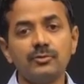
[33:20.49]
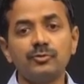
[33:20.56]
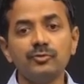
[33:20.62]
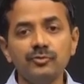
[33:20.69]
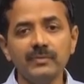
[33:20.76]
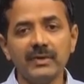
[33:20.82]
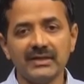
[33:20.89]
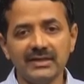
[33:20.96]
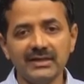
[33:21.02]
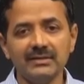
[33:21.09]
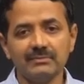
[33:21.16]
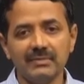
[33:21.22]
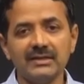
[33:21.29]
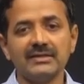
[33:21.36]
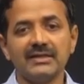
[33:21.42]
too many,
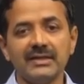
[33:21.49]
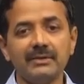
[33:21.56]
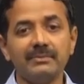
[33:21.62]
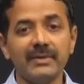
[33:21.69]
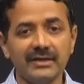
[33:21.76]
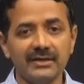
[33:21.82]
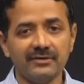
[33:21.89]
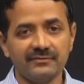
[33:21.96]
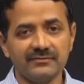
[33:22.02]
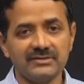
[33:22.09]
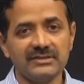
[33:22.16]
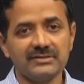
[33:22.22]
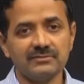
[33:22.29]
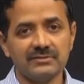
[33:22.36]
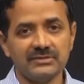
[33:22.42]
but there are plenty of
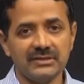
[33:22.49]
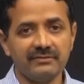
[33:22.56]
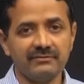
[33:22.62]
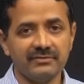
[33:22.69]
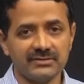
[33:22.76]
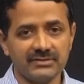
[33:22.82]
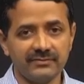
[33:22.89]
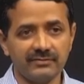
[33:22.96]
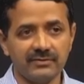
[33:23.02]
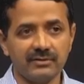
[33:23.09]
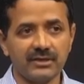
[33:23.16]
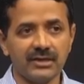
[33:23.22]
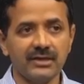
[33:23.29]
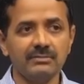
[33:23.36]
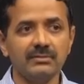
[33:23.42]
genes which influence the
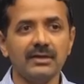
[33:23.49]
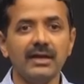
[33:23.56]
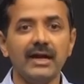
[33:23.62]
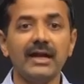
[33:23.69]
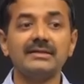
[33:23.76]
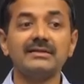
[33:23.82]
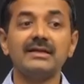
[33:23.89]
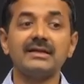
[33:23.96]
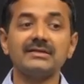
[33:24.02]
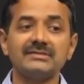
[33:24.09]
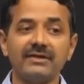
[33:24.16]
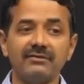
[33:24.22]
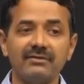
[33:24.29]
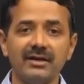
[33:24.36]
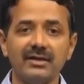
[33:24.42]
phenotype, and there are
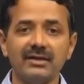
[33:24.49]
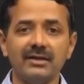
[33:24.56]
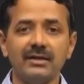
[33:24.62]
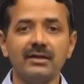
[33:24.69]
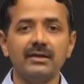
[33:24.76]
several